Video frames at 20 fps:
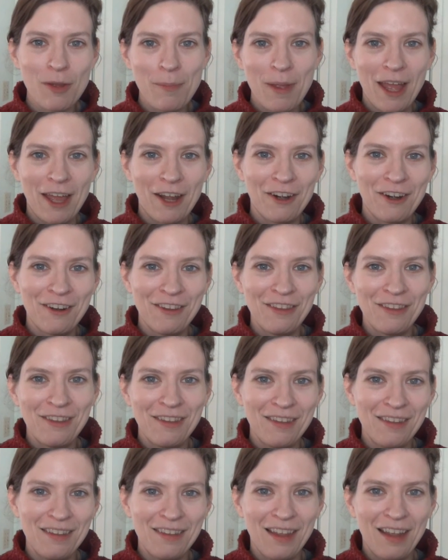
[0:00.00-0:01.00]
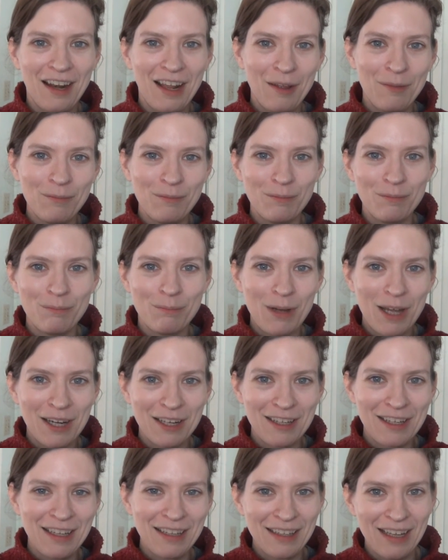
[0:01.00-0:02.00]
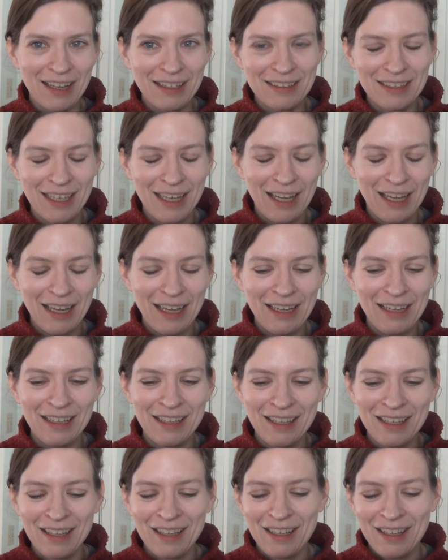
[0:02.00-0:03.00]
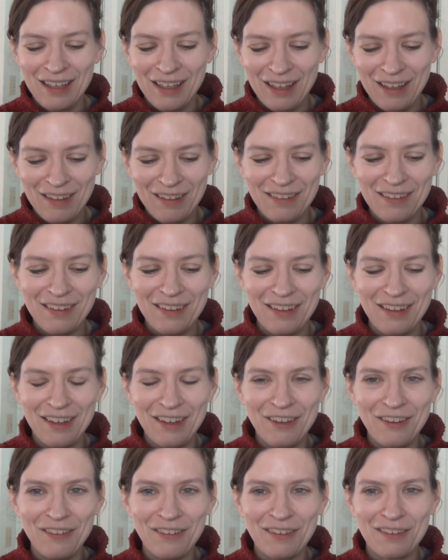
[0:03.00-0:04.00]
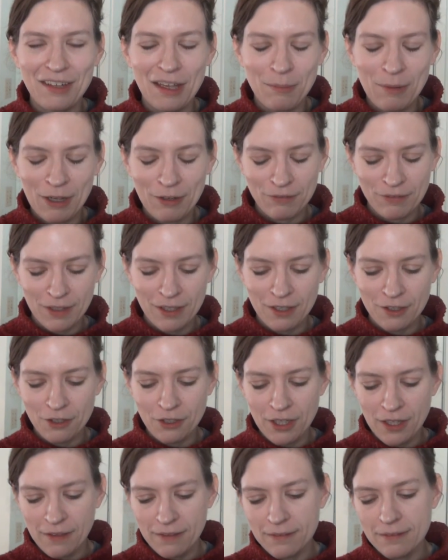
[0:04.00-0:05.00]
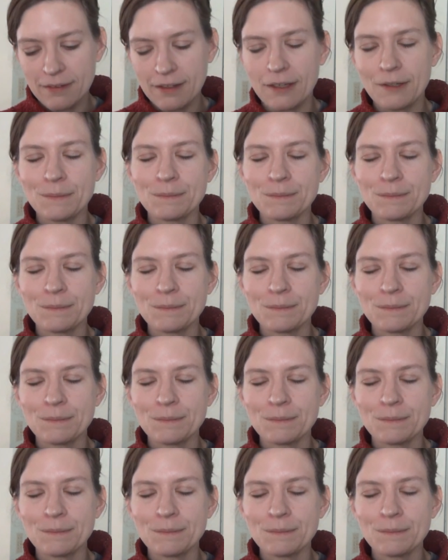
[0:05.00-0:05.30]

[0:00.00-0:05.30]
pattern that I'm modeling that day is the same outfit underneath. So